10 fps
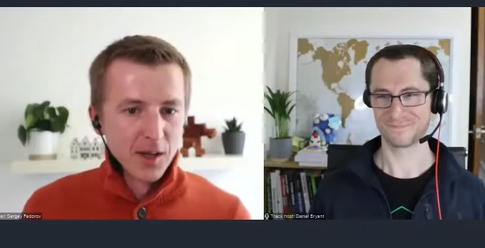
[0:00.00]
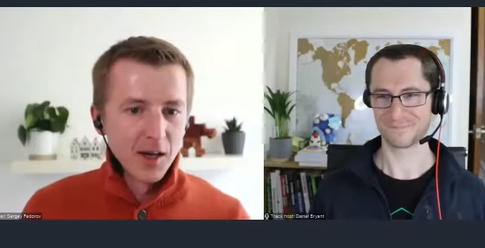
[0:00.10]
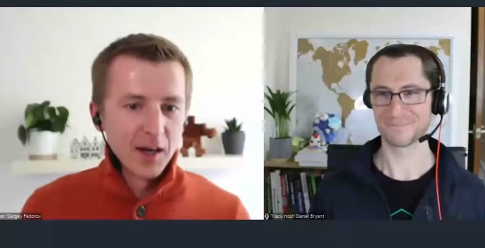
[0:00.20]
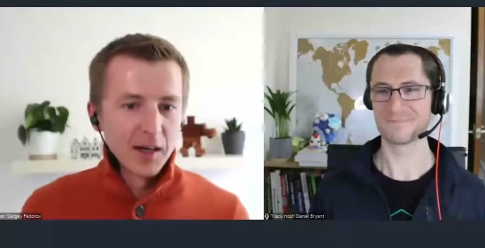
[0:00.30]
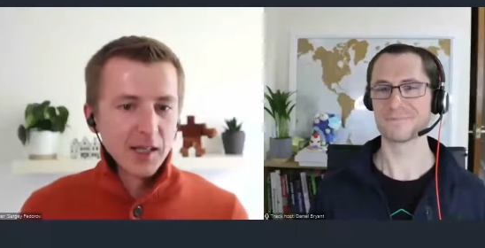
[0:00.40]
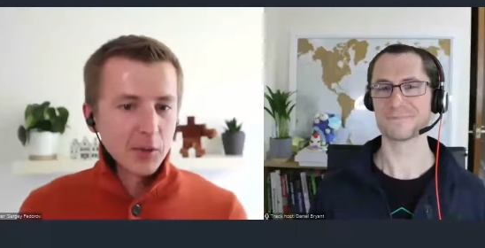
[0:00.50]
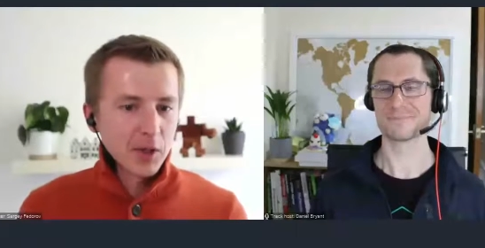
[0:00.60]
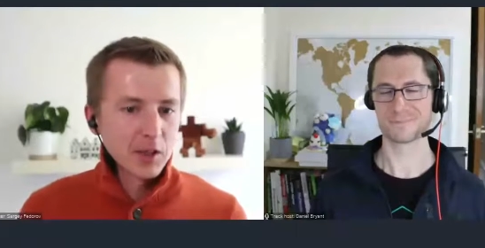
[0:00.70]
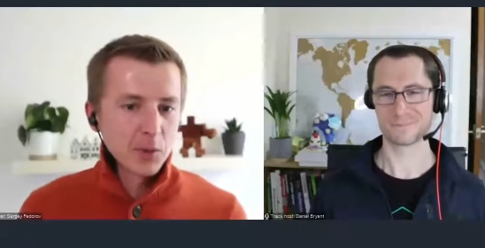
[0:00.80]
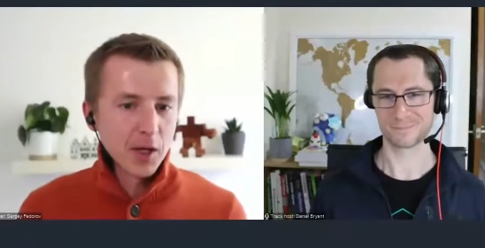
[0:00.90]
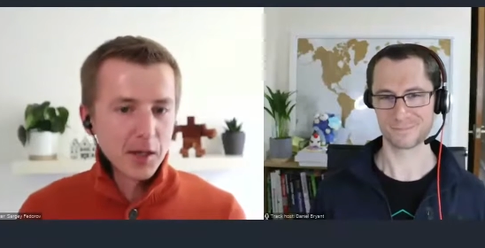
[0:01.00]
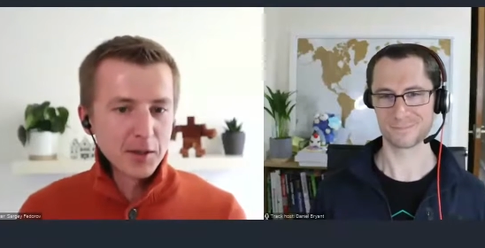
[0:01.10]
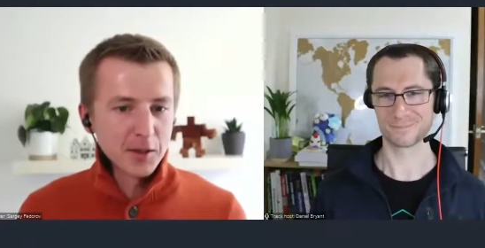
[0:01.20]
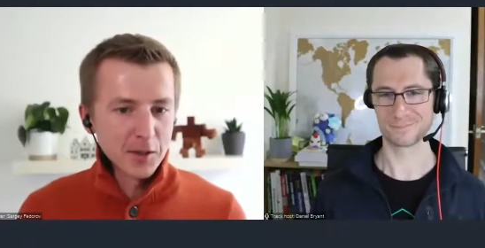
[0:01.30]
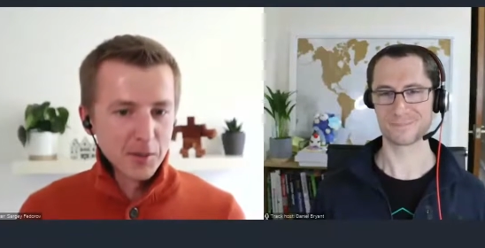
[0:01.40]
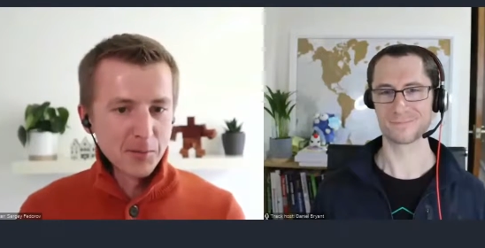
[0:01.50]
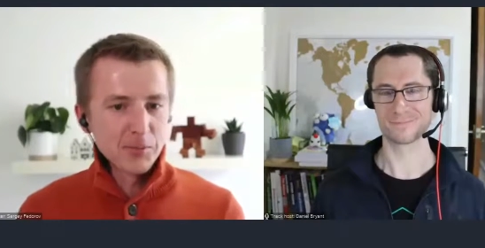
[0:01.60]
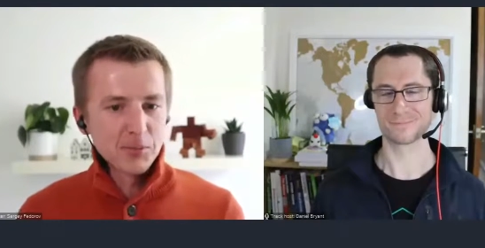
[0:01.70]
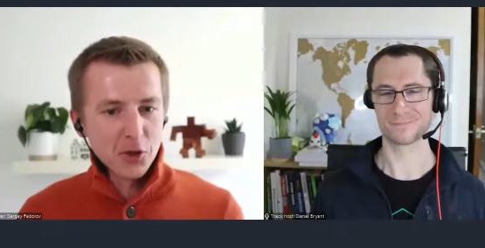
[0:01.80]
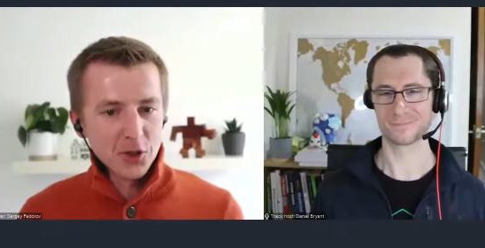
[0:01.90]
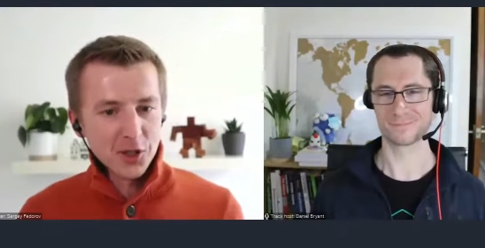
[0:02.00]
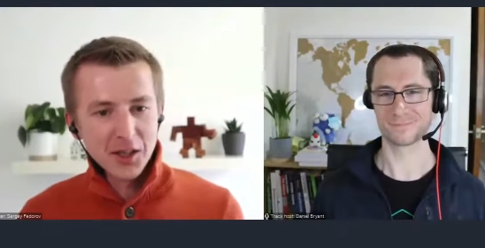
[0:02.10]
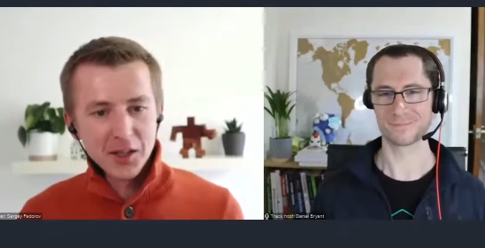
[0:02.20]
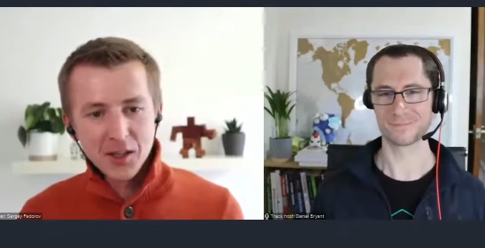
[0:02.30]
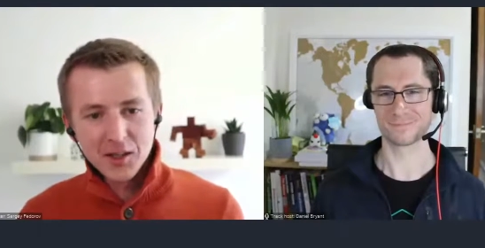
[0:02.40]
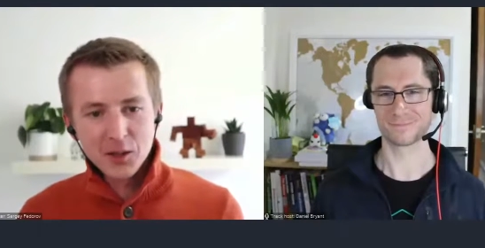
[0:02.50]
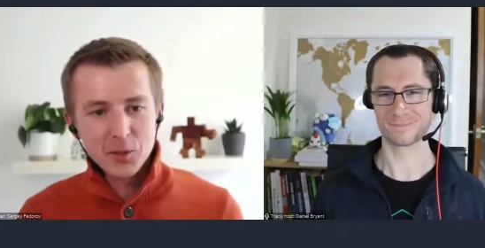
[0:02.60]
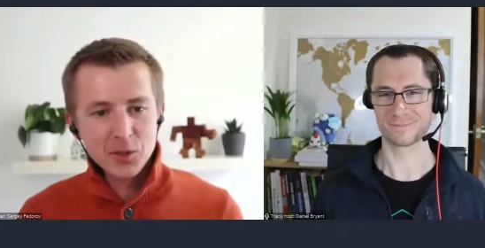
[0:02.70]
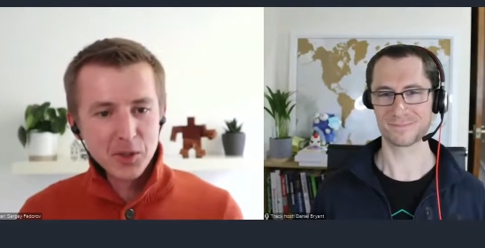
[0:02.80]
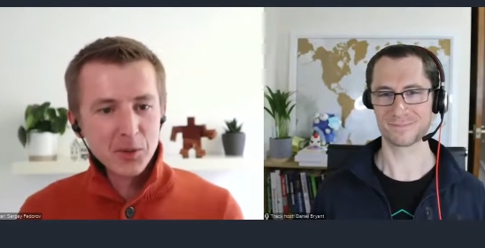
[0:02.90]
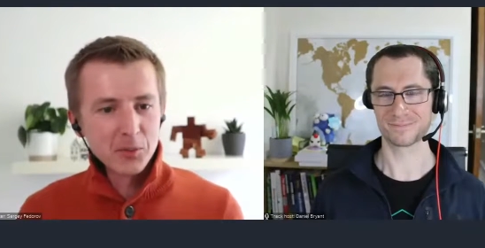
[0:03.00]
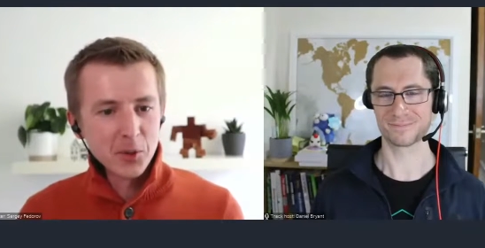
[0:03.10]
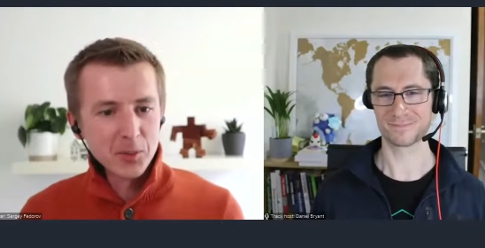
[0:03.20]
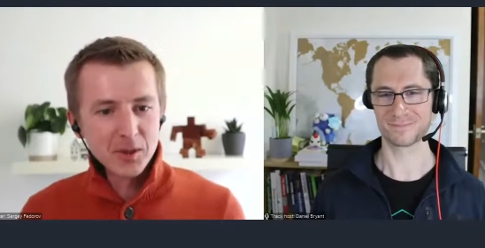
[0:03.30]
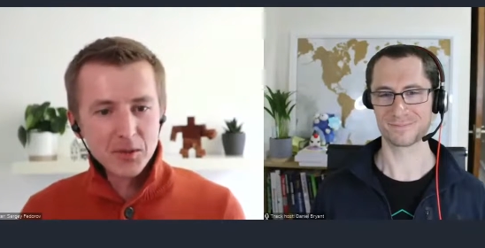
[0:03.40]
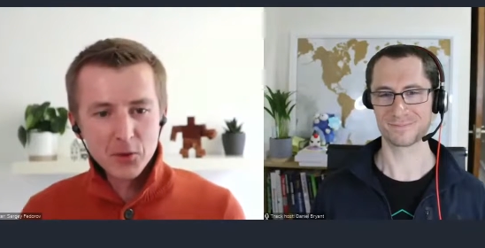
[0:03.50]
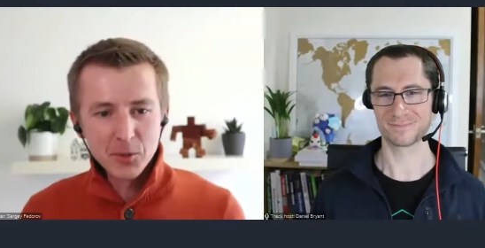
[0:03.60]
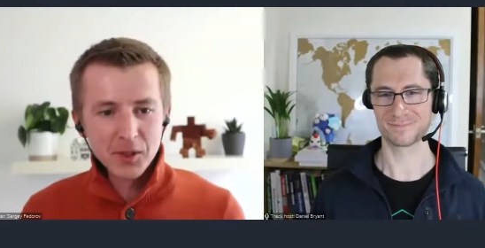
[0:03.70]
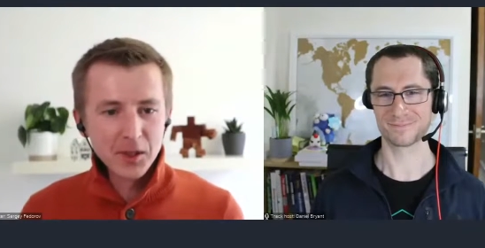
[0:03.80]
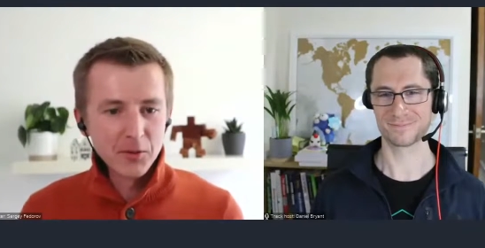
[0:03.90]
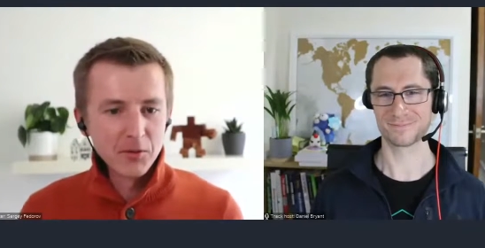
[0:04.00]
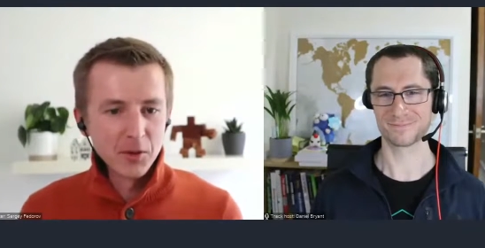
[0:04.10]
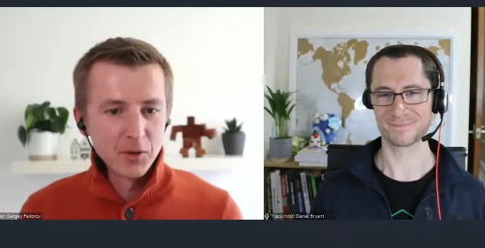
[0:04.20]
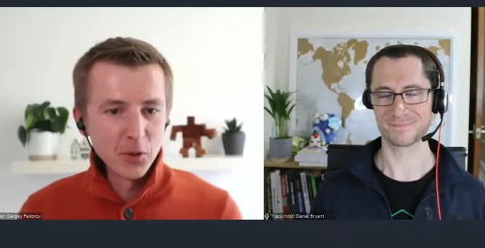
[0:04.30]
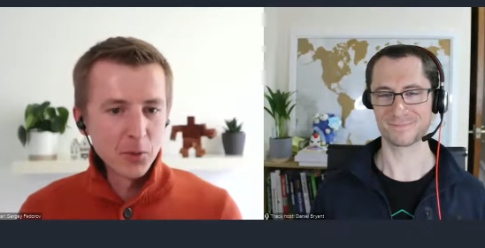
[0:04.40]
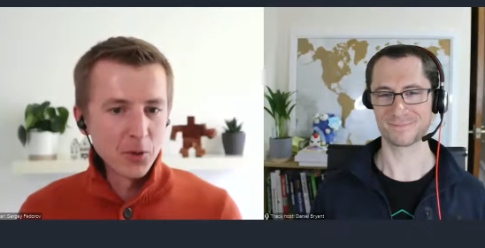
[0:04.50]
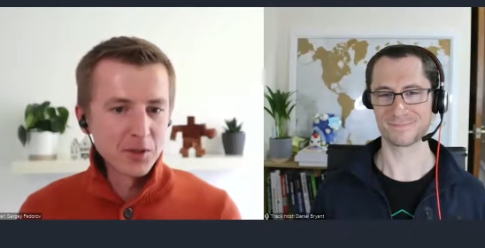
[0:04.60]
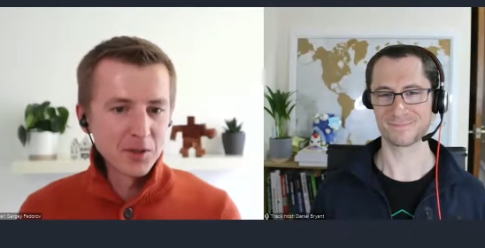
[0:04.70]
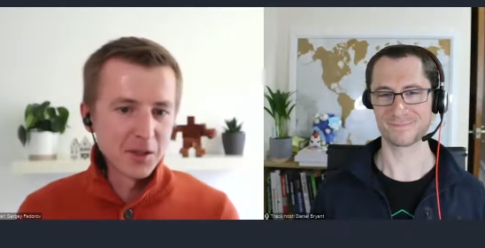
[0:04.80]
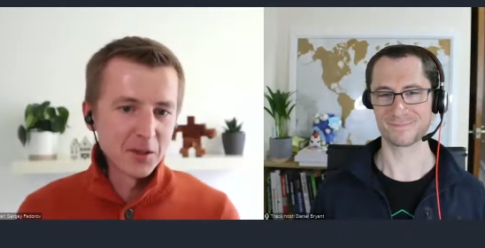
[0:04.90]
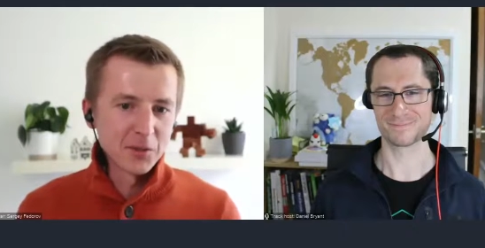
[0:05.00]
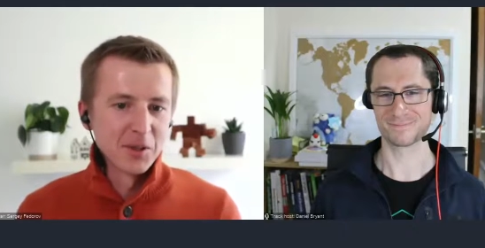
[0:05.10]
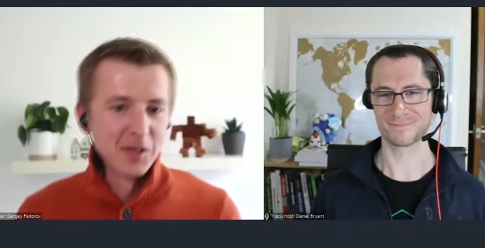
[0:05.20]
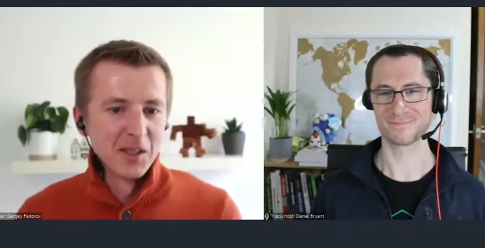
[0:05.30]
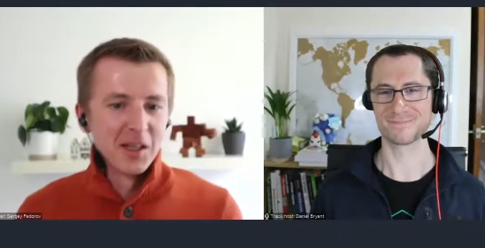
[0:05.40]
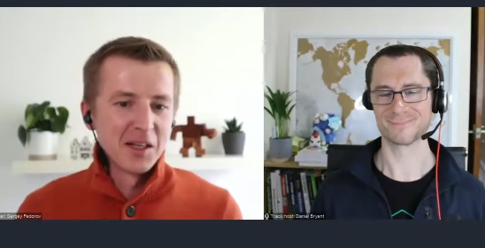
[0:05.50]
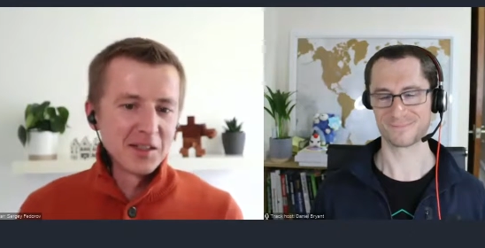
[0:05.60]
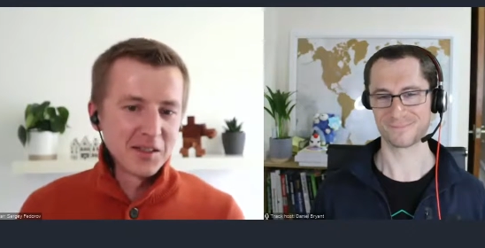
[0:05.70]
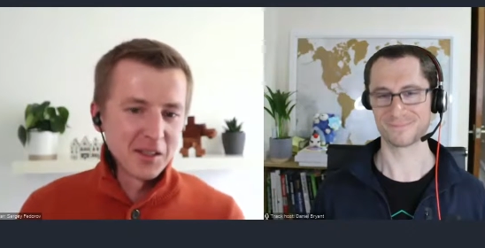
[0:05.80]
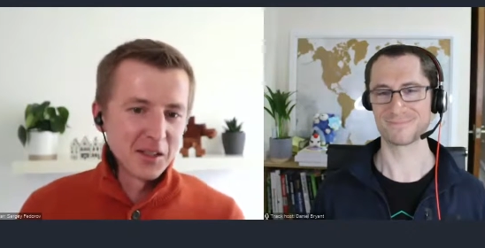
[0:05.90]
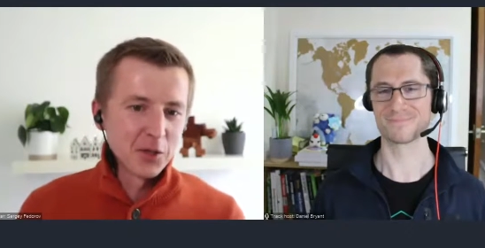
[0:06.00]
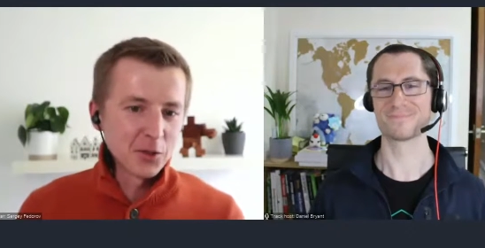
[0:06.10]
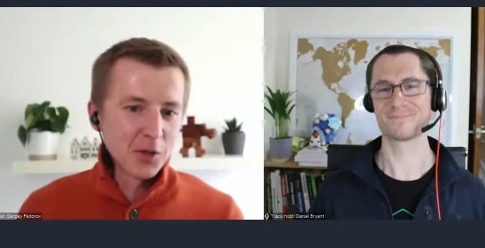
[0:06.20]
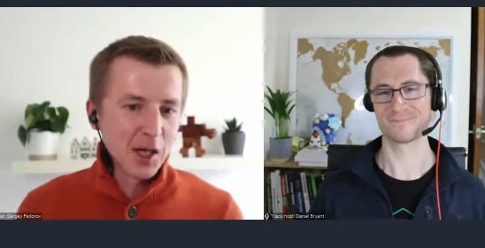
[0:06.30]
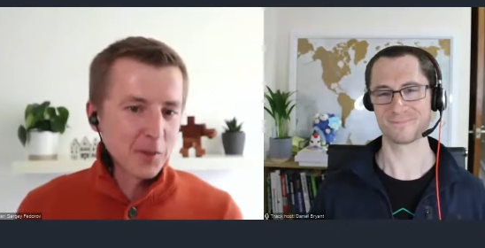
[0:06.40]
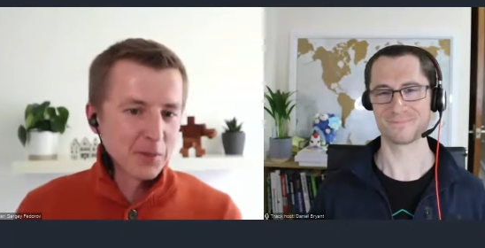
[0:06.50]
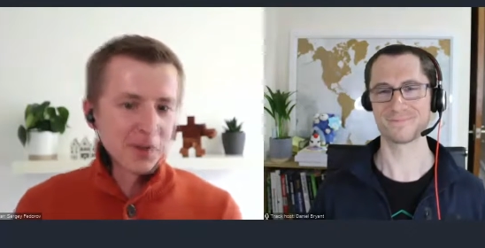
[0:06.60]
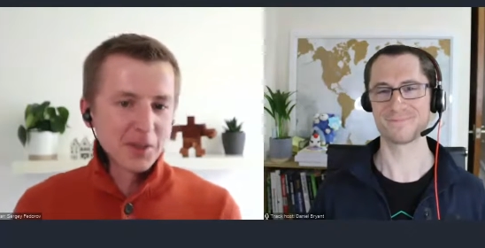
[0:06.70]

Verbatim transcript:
Speaker 1: Uh, in our case, we had a project and idea that was pretty promising from the data viewpoints, and it it also helps.